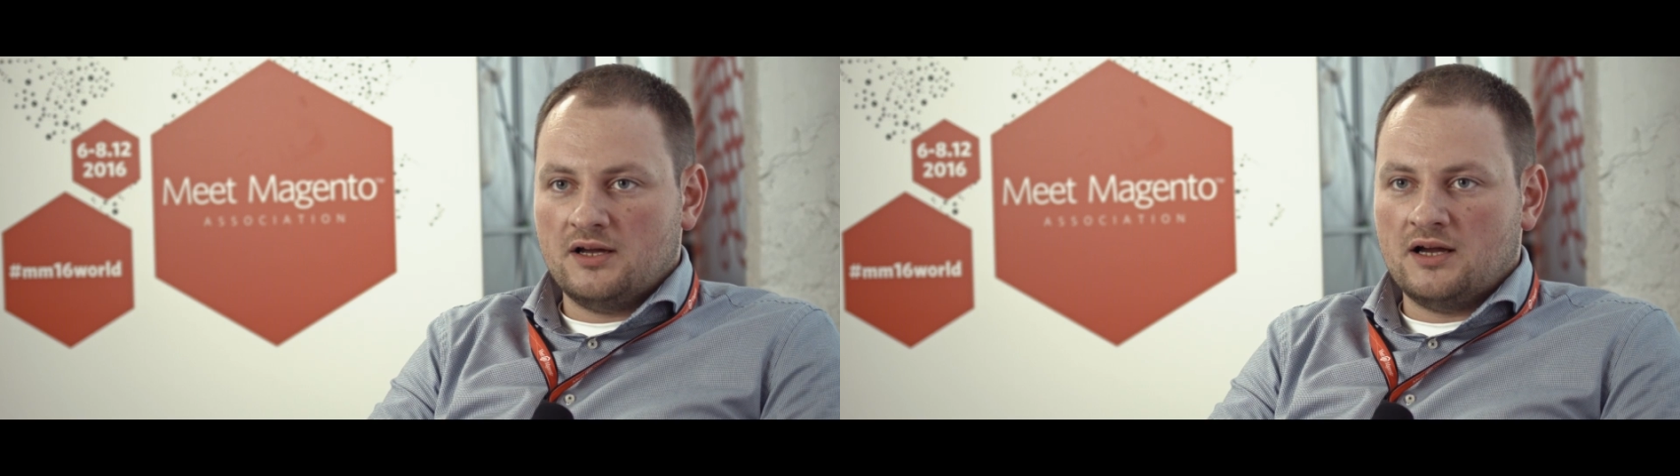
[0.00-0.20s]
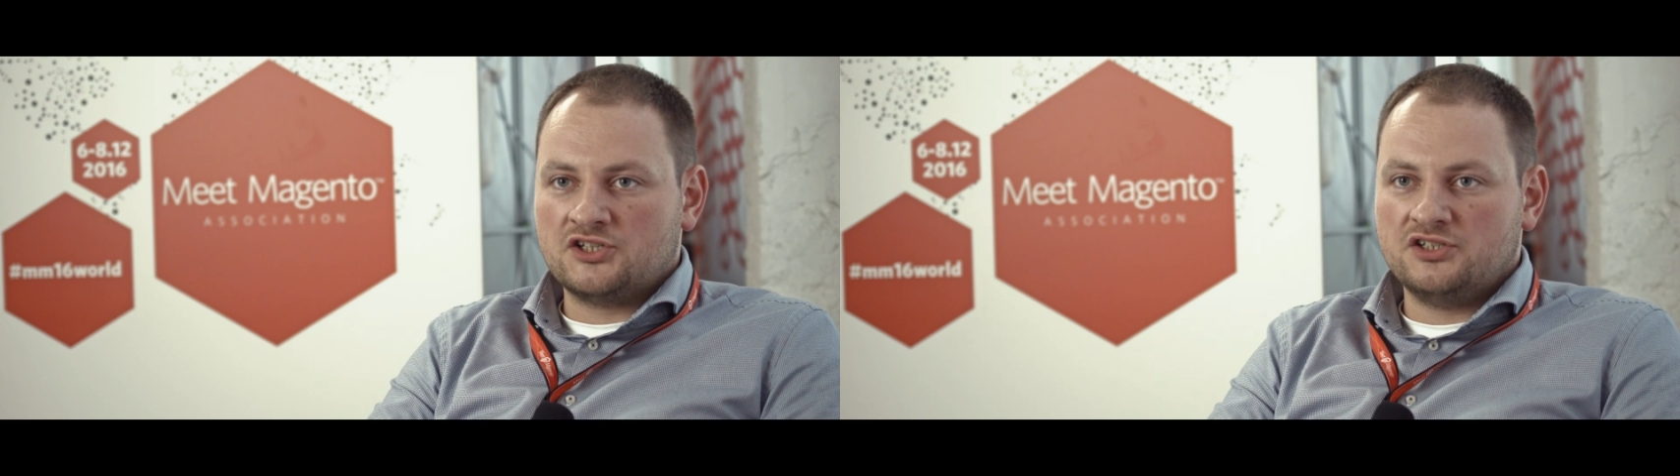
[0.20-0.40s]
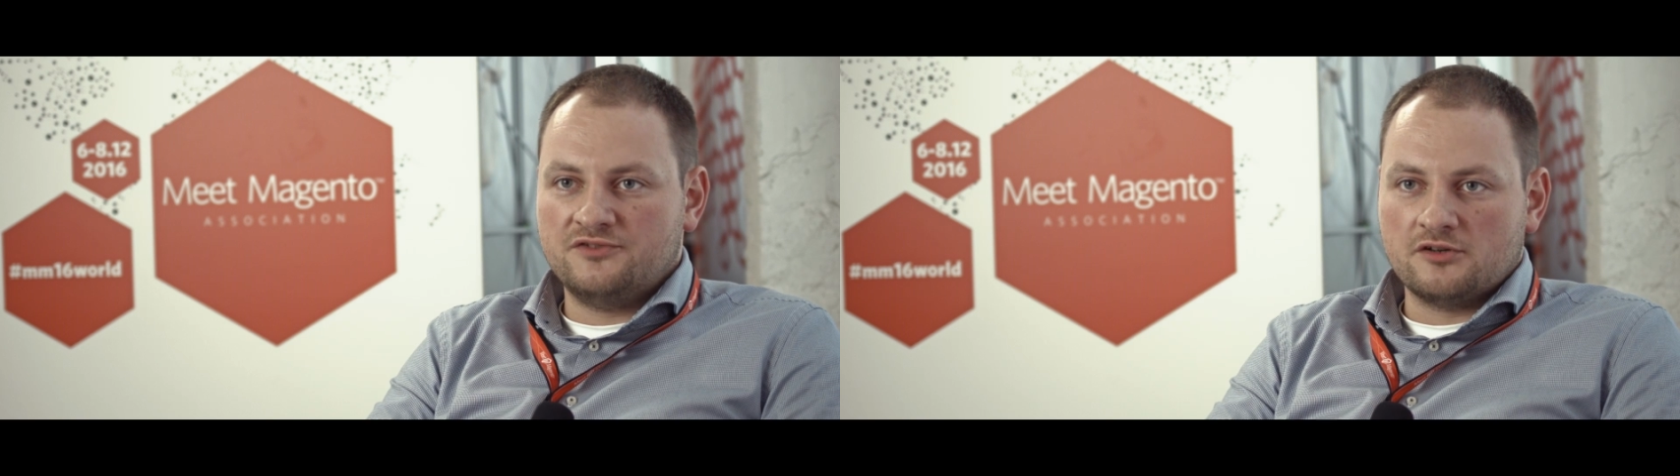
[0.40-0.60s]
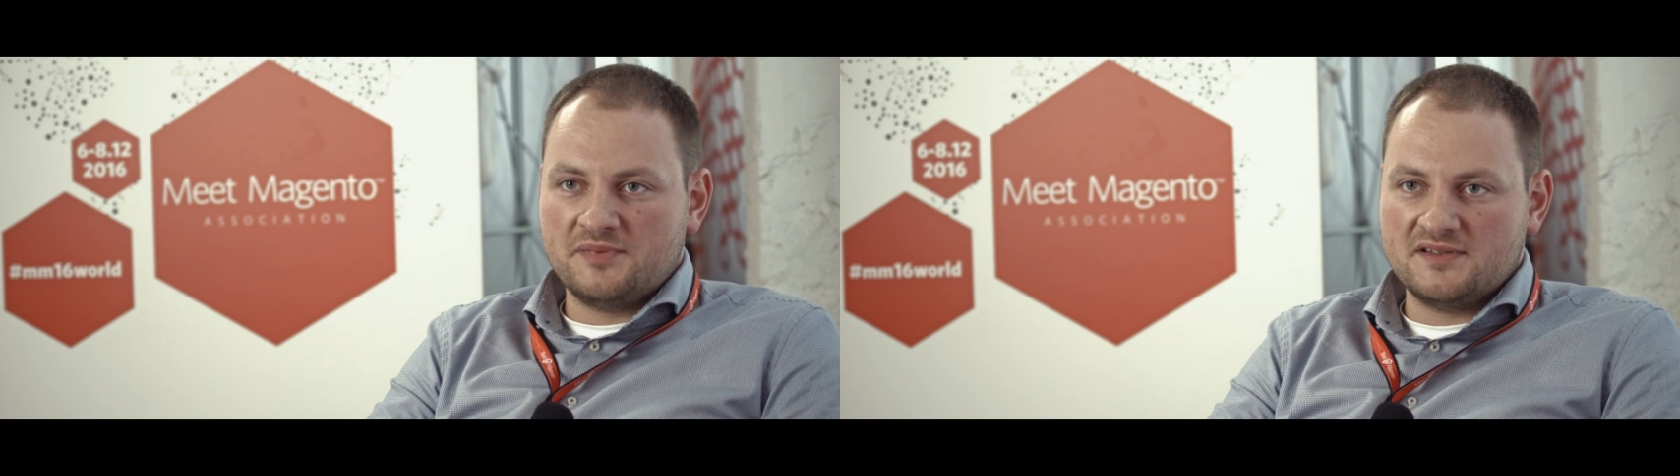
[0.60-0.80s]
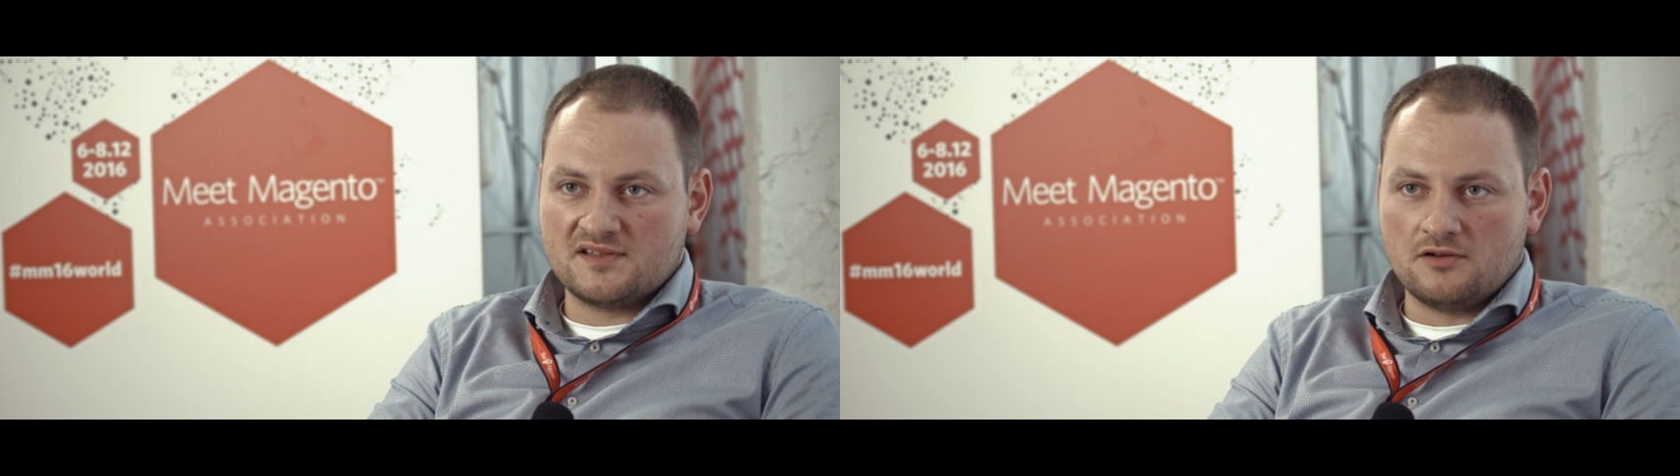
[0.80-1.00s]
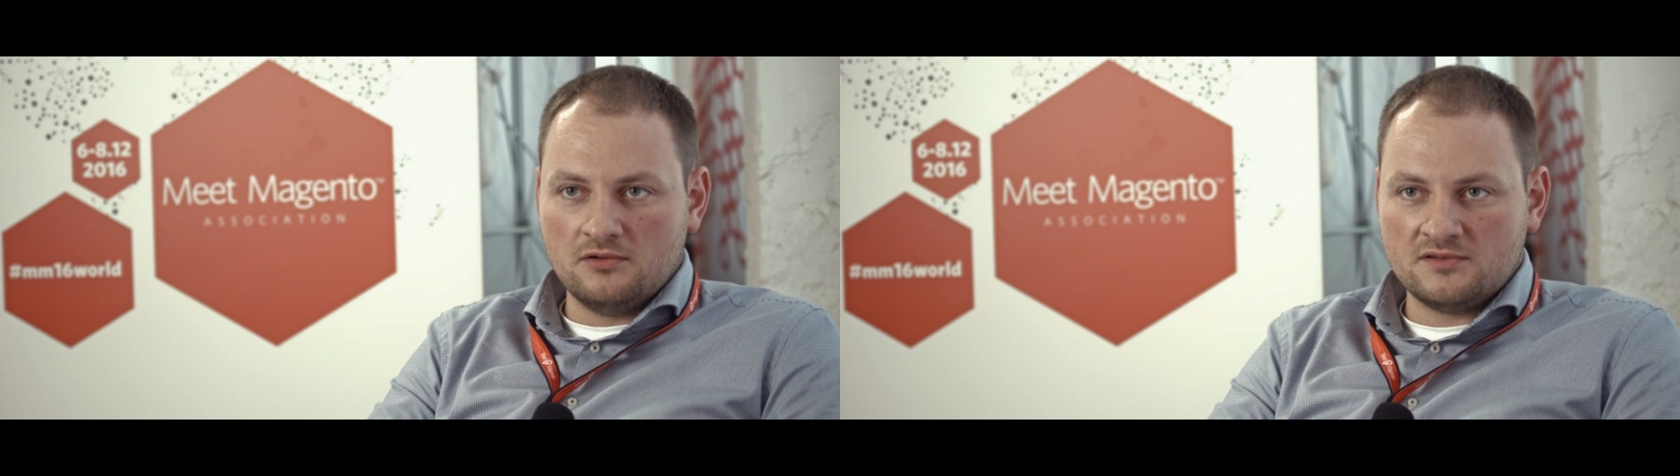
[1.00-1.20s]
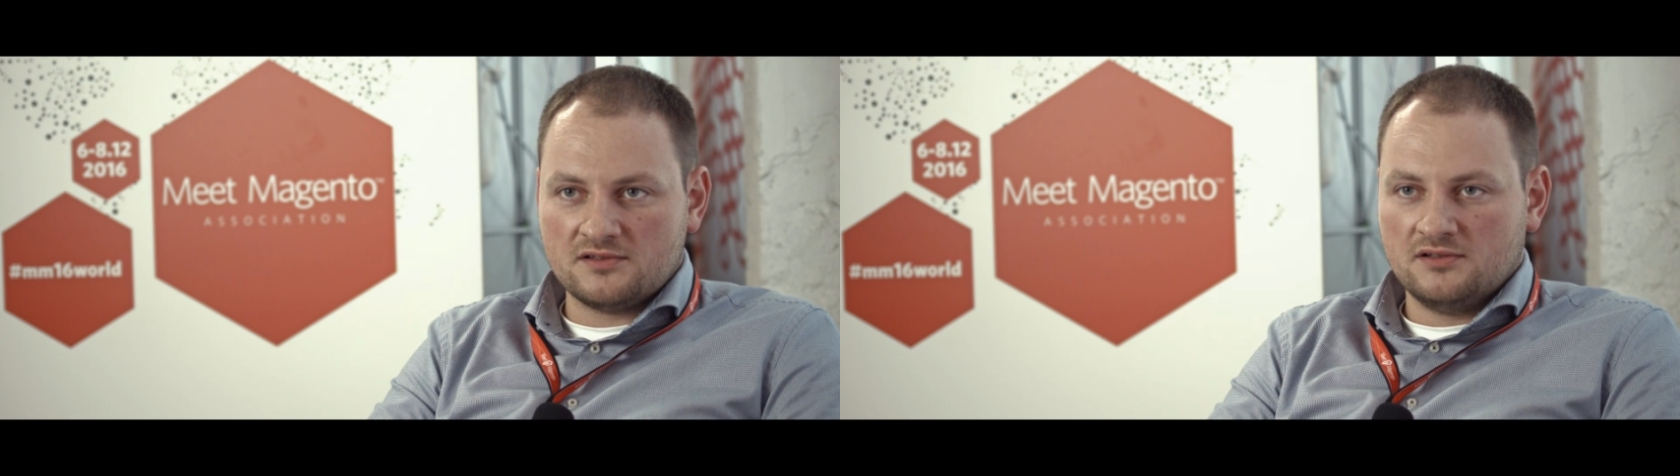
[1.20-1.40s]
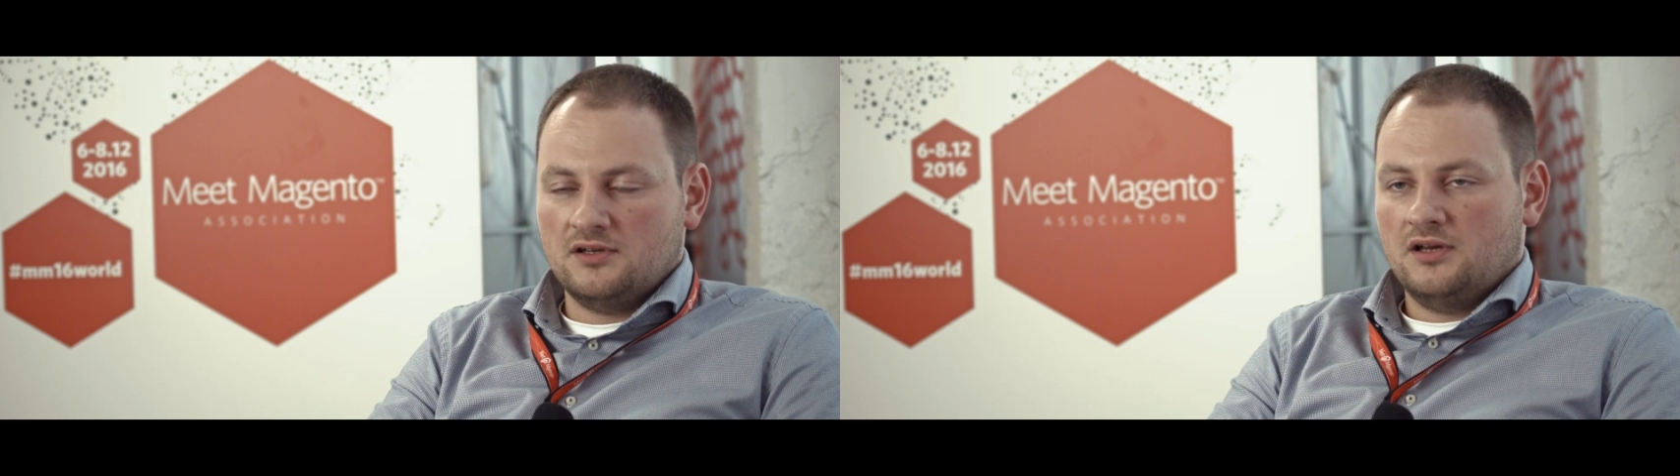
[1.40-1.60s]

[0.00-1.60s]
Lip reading: achieve their business goals.